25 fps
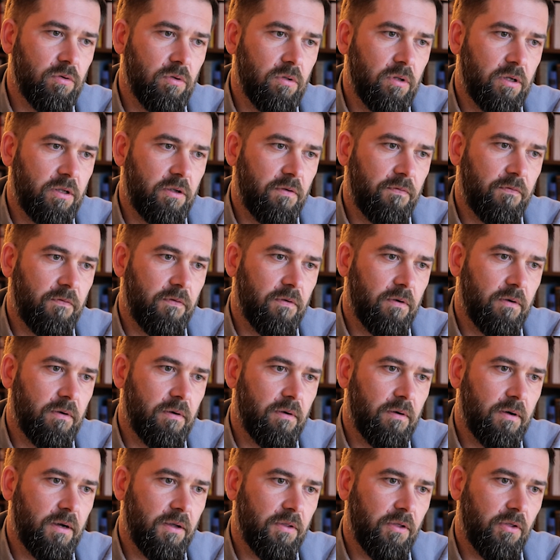do a lot of
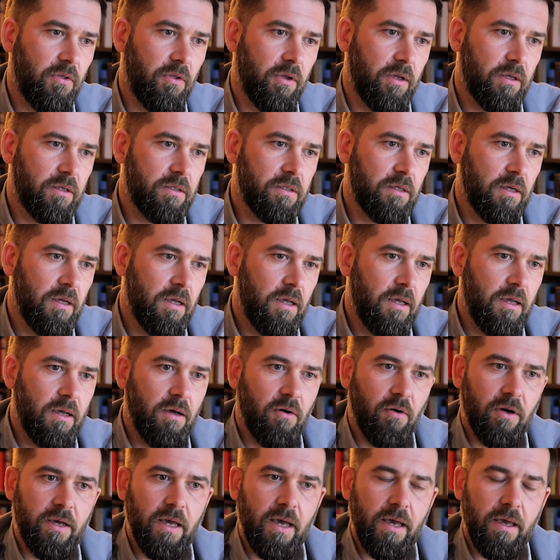other things.
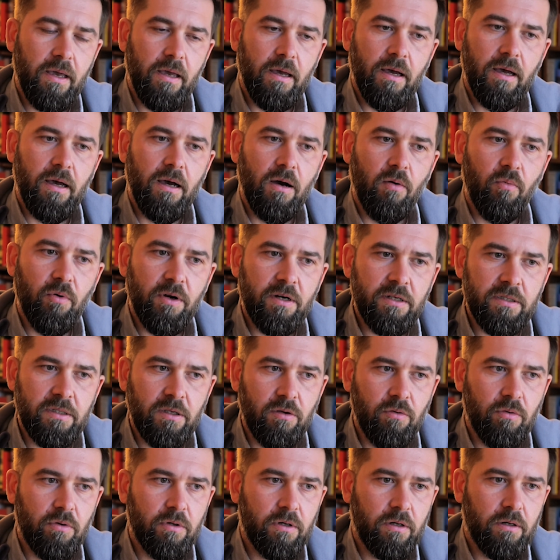Okay. What
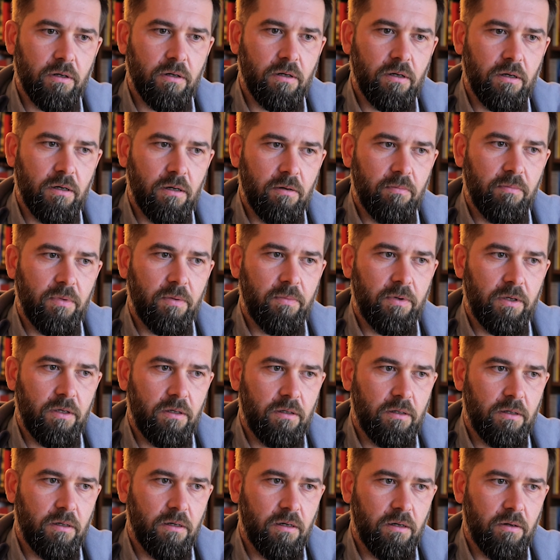is your maybe
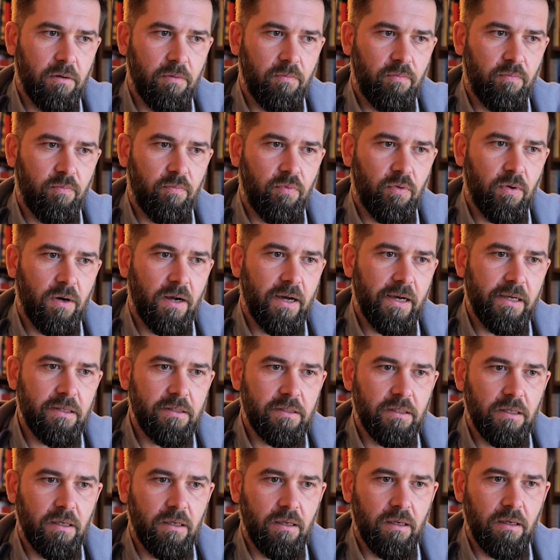
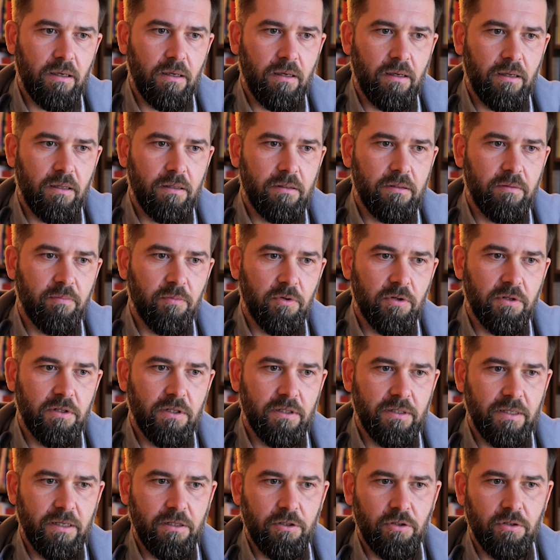pricing and
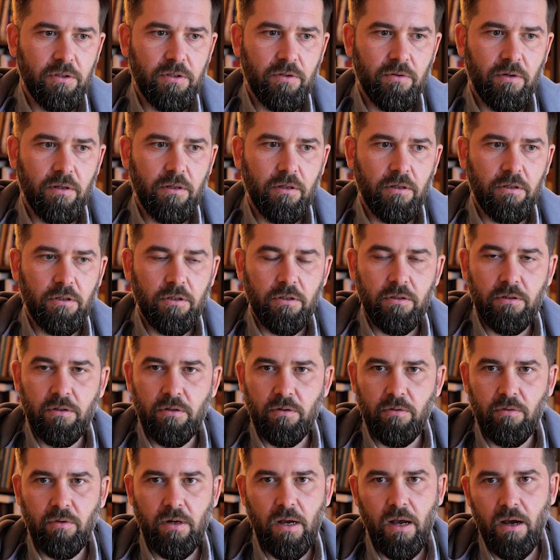monetization strategy?
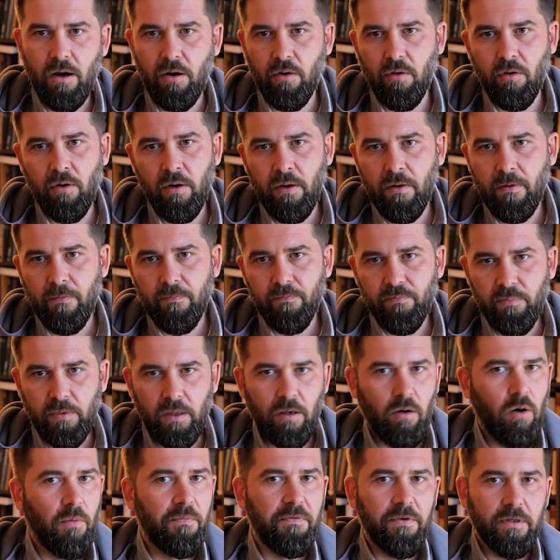So how
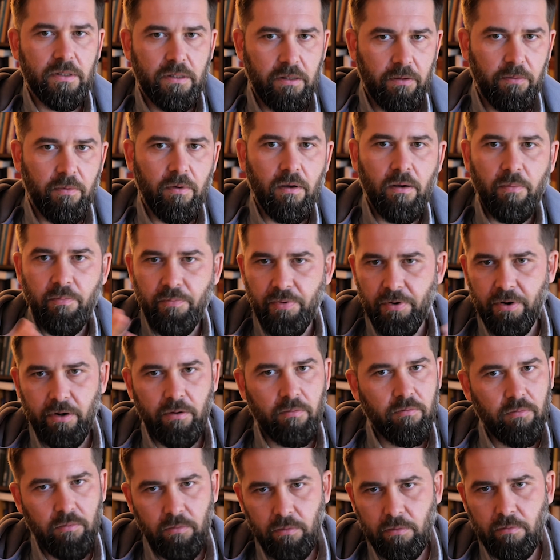obviously
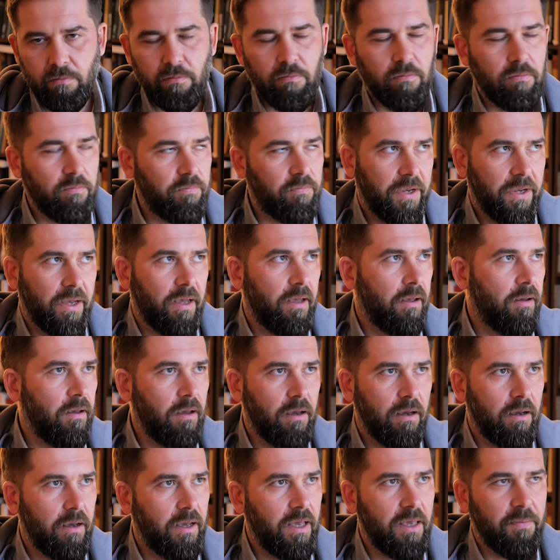per
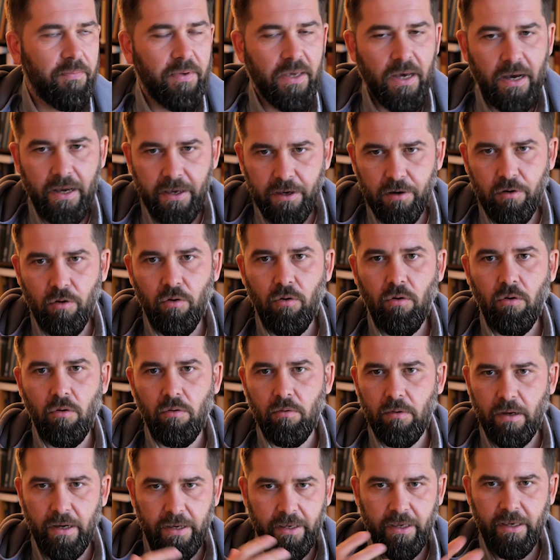API
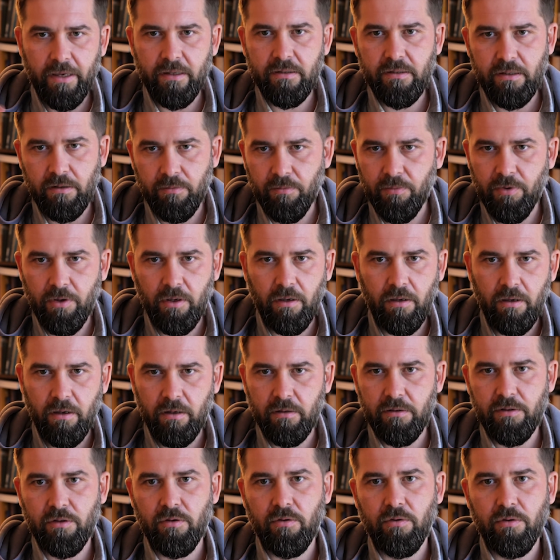call I get something
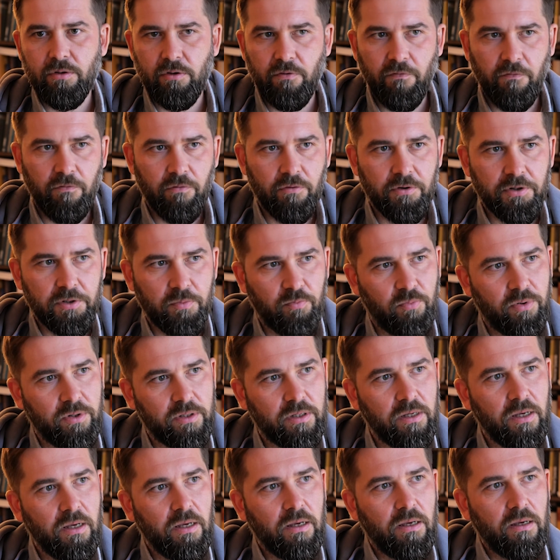and so on and so forth,
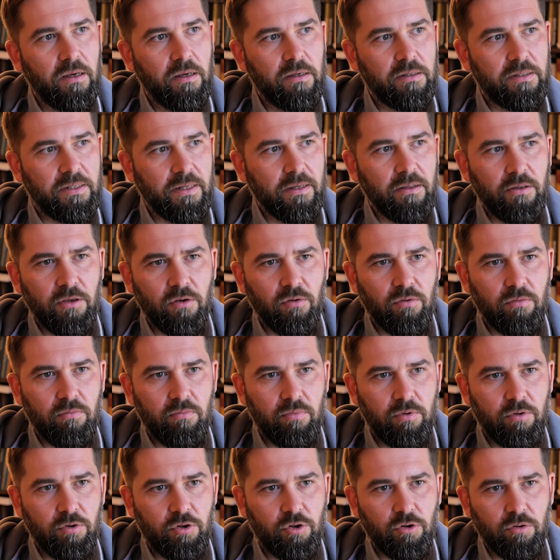but still
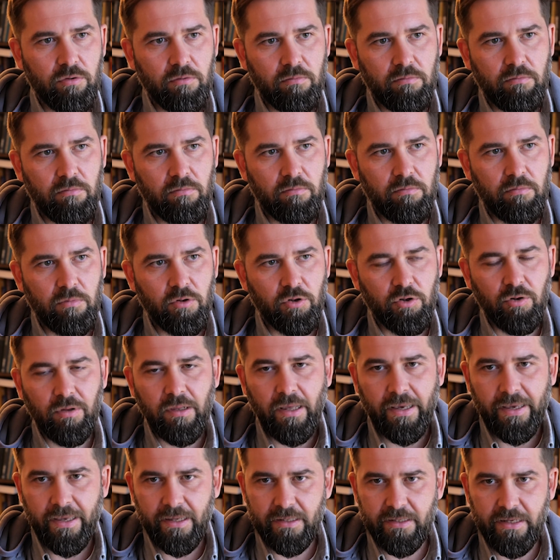you
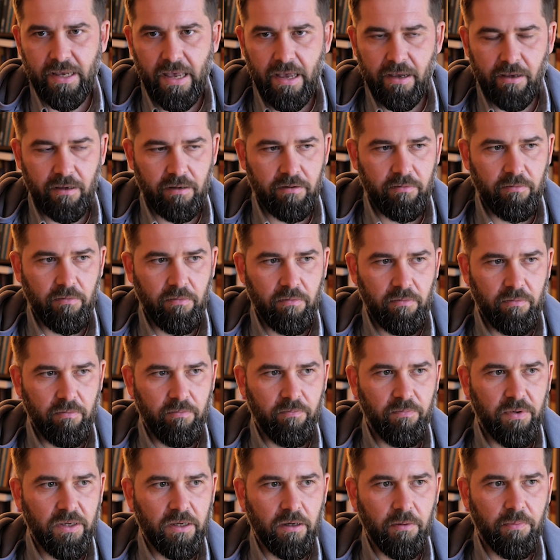should like attack
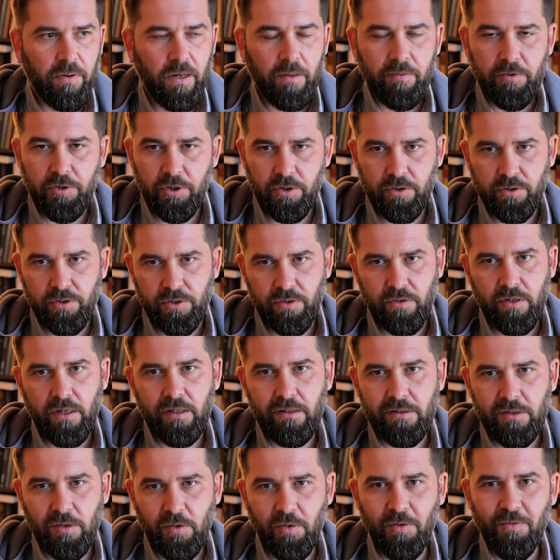bigger publishers,
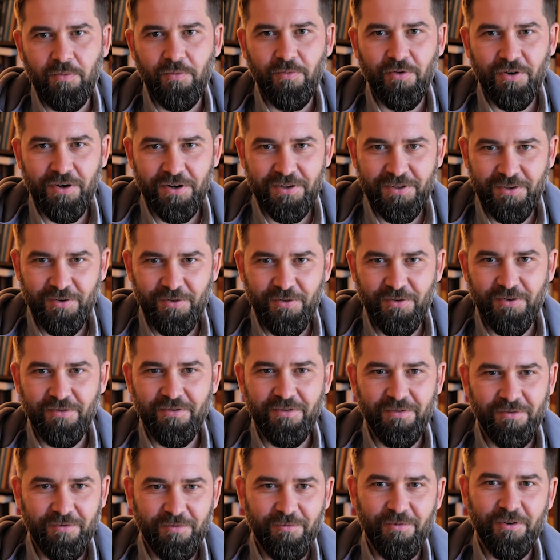right? So what is
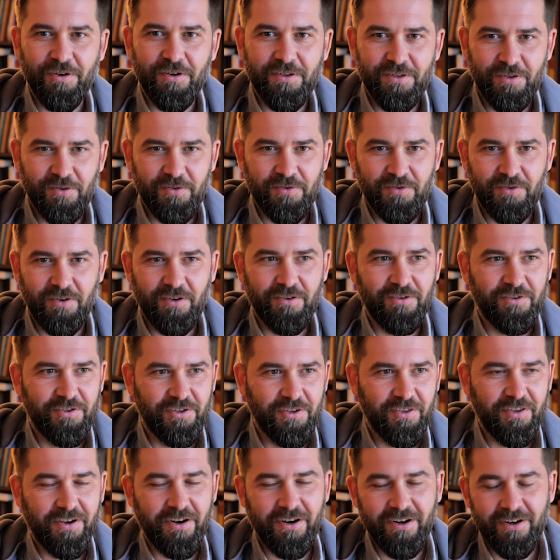your
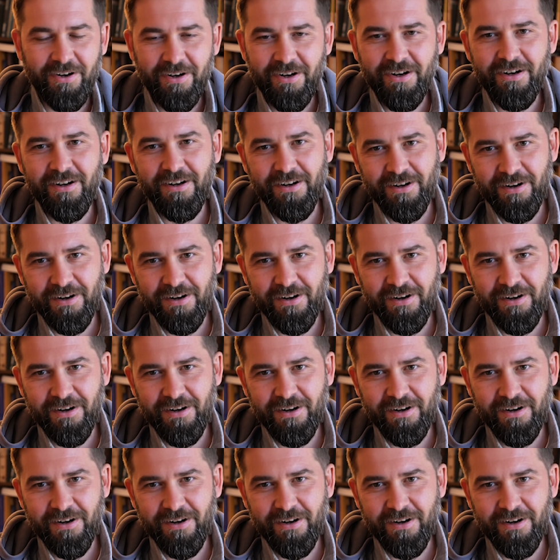strategy there?